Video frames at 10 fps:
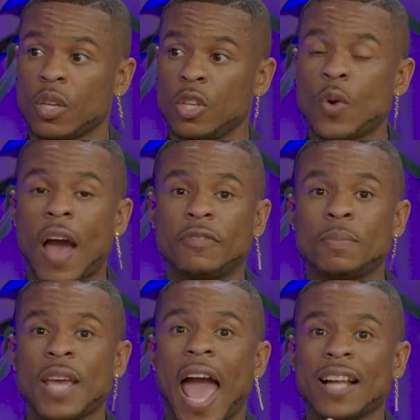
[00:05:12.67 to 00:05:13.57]
You have to
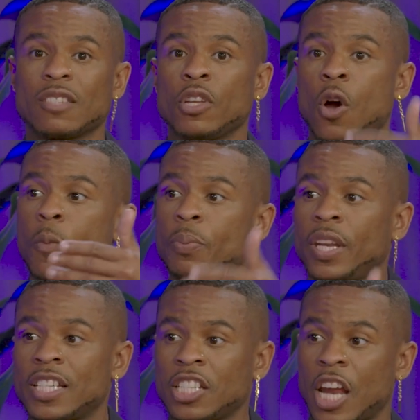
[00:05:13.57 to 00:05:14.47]
be actively
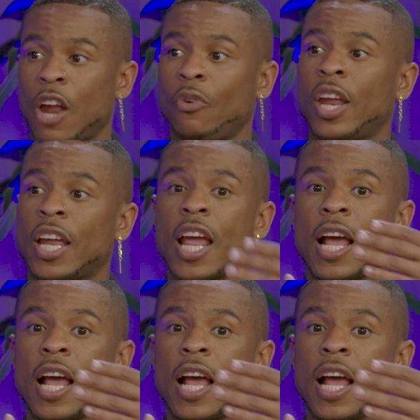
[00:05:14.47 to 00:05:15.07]
opening, sharing,